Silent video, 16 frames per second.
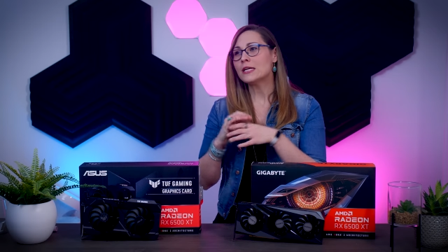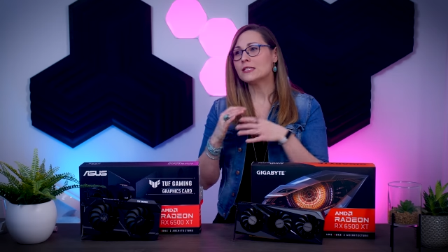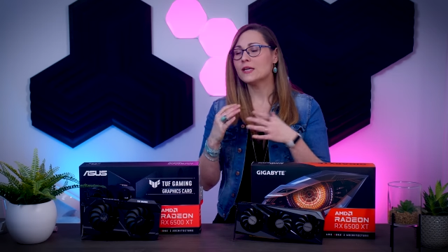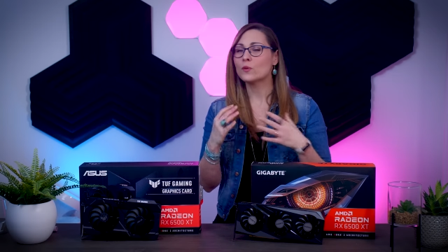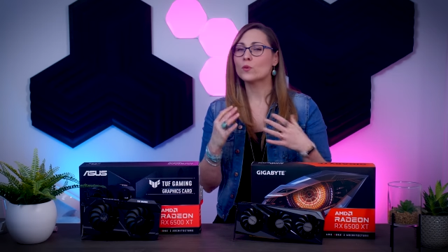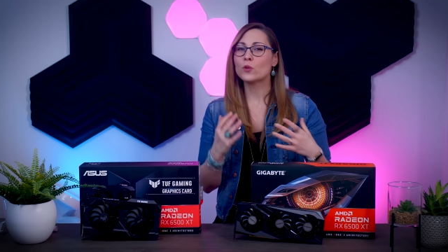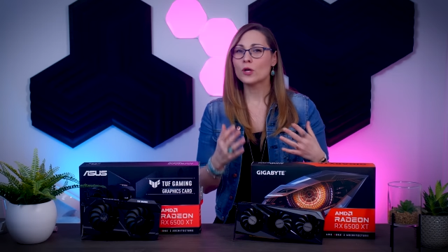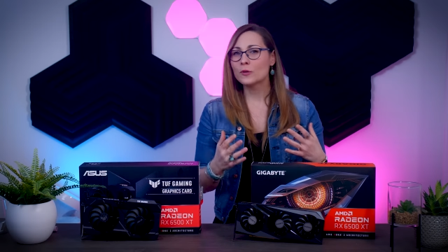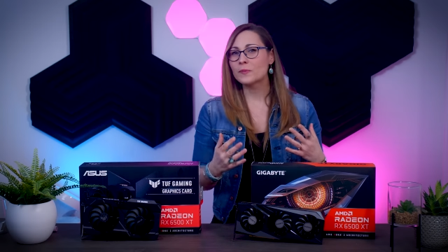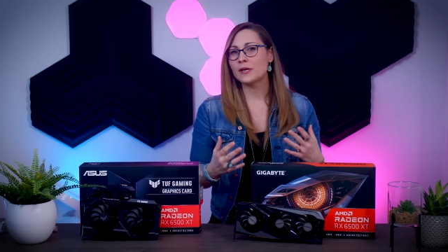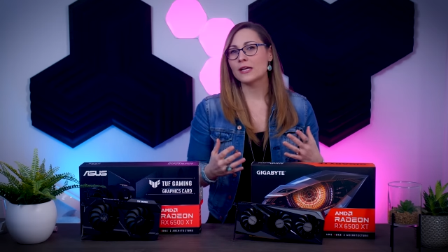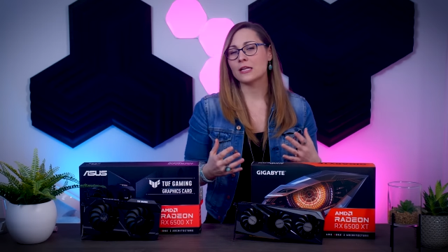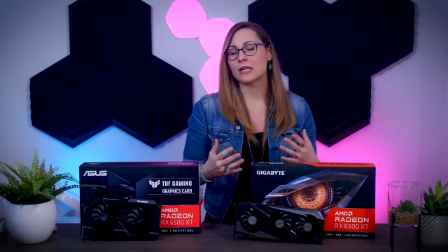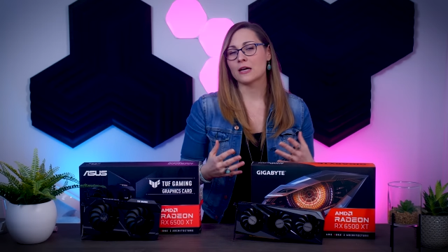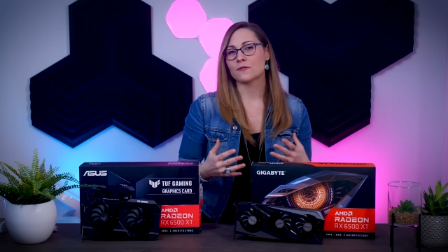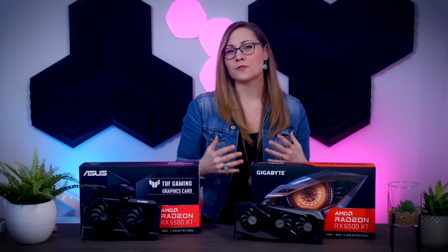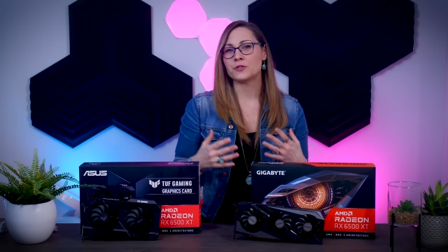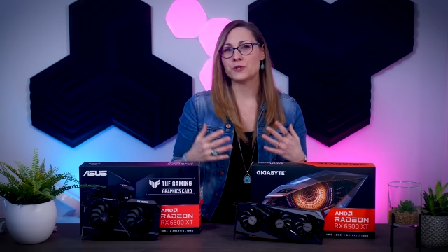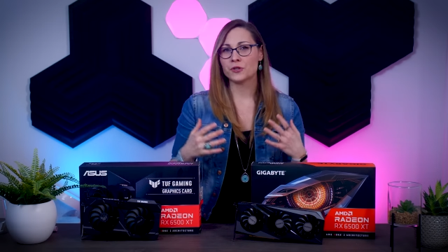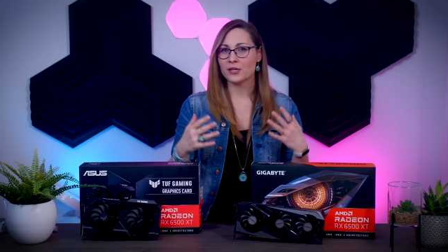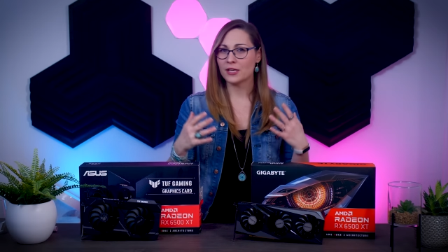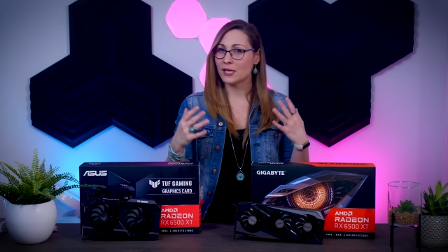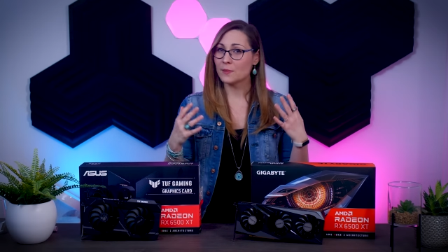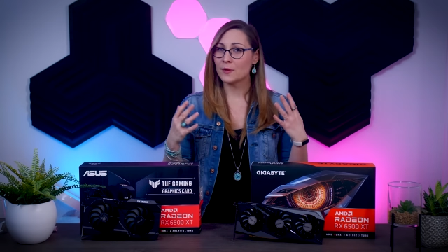there will be enough to
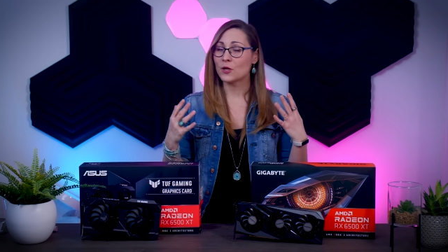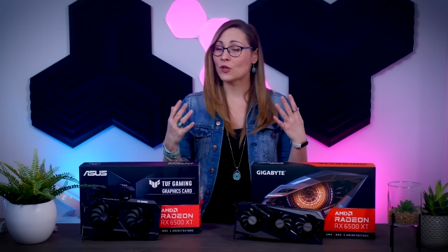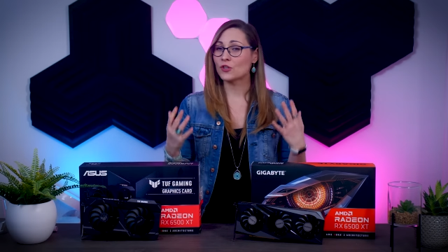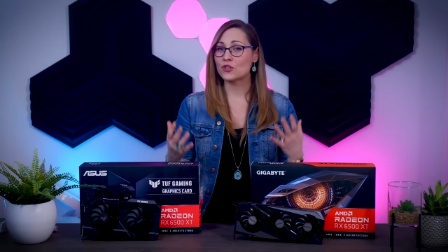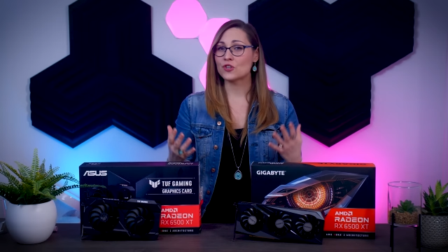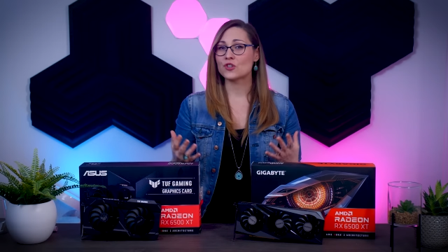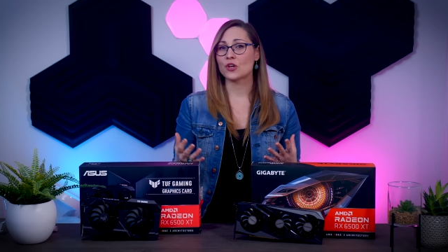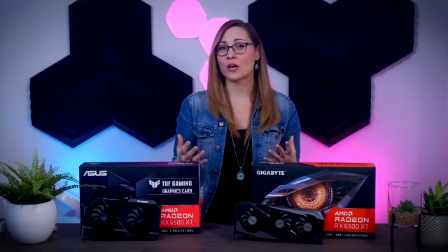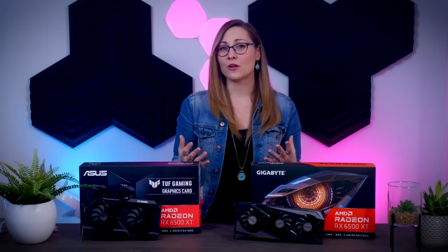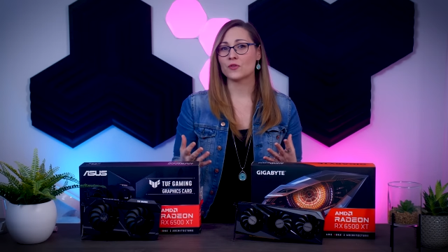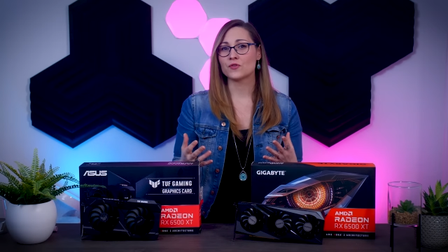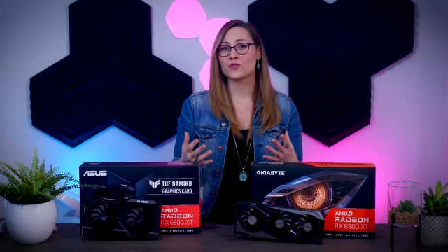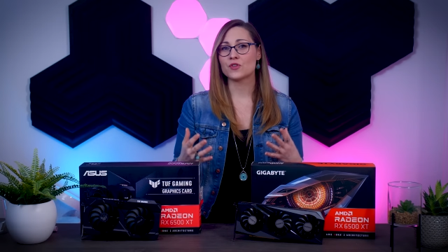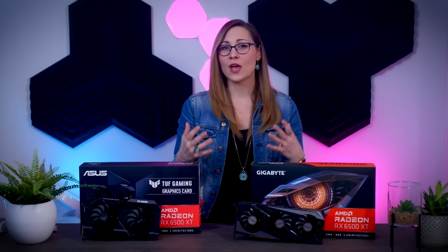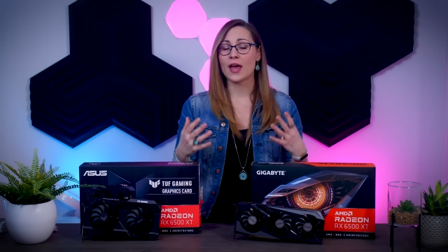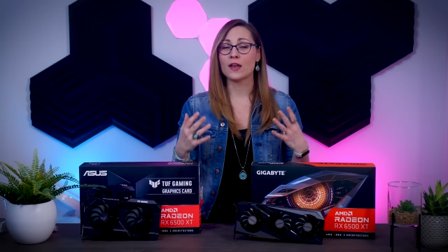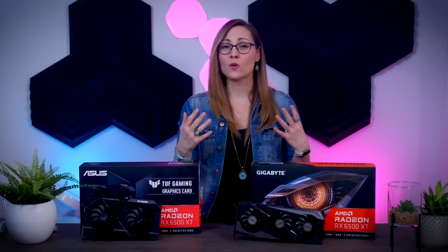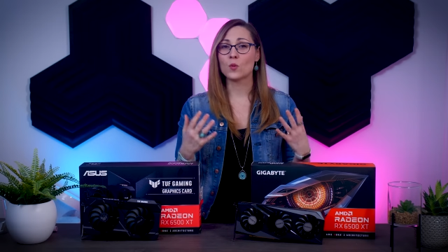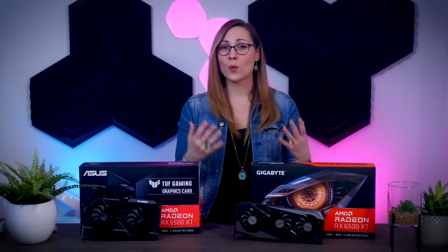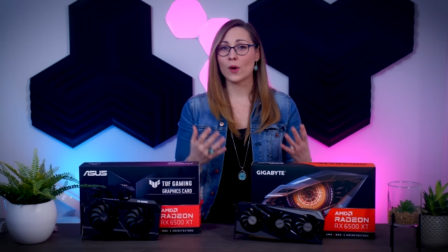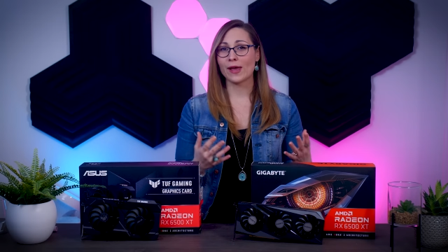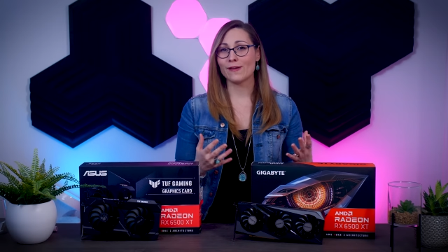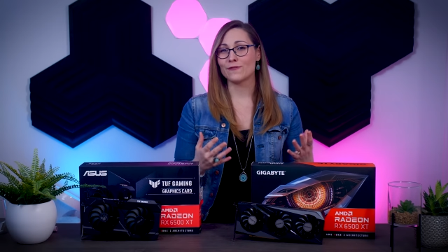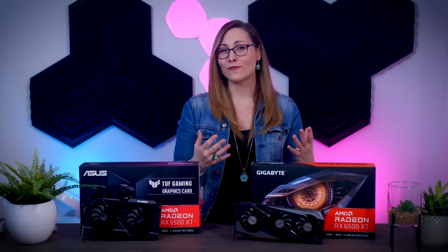keep it on the shelves and
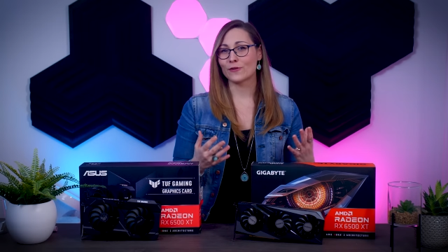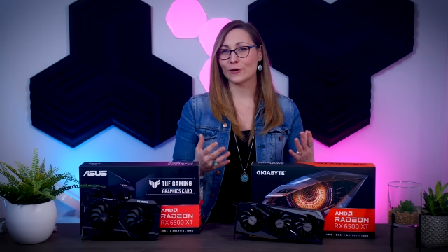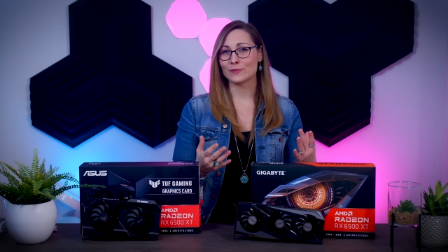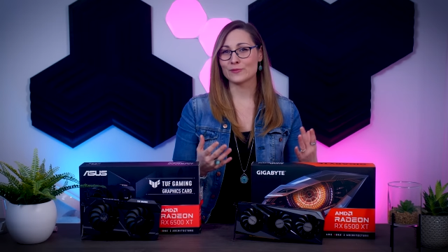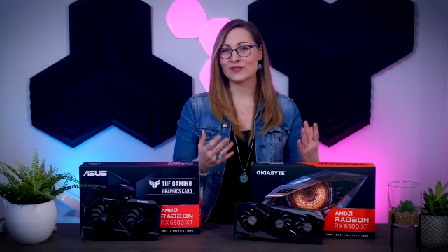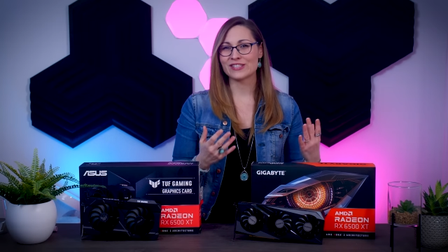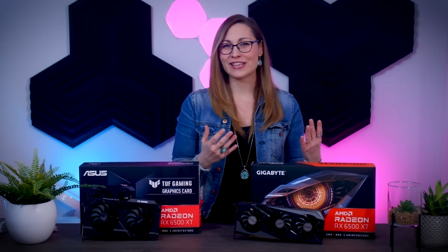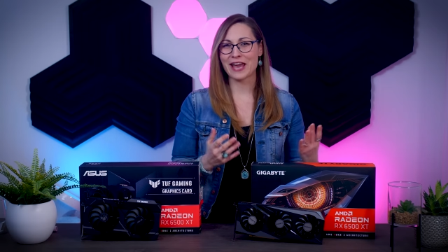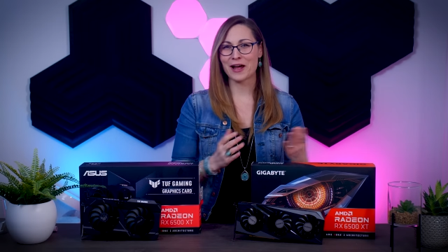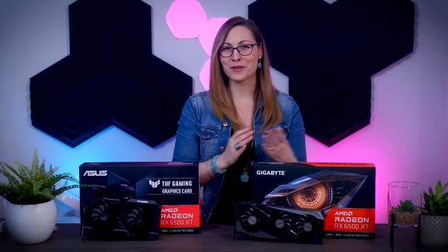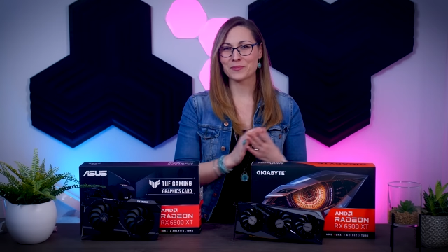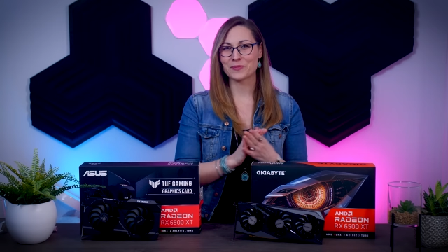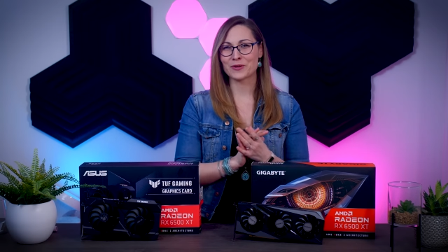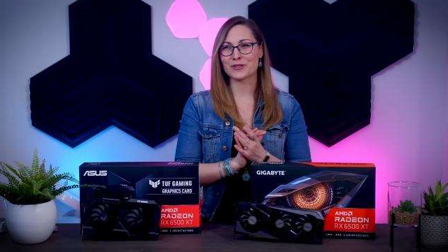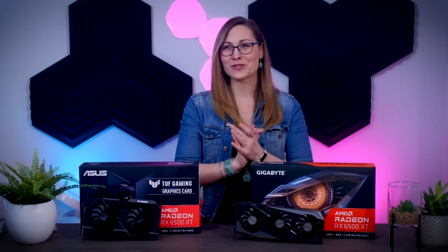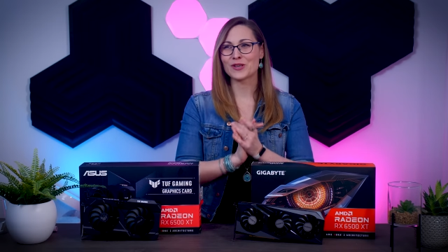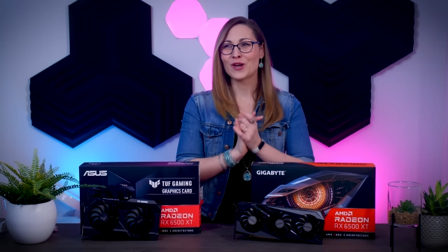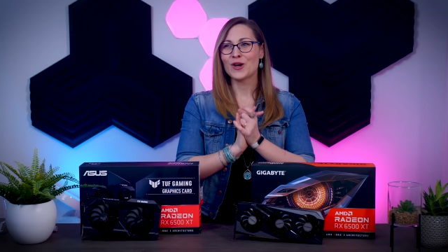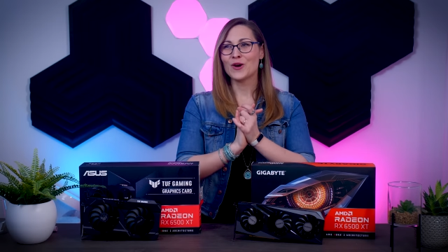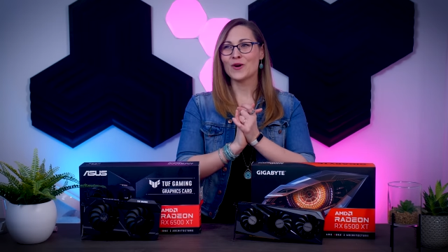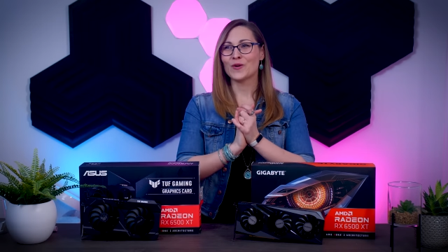away from scalpers.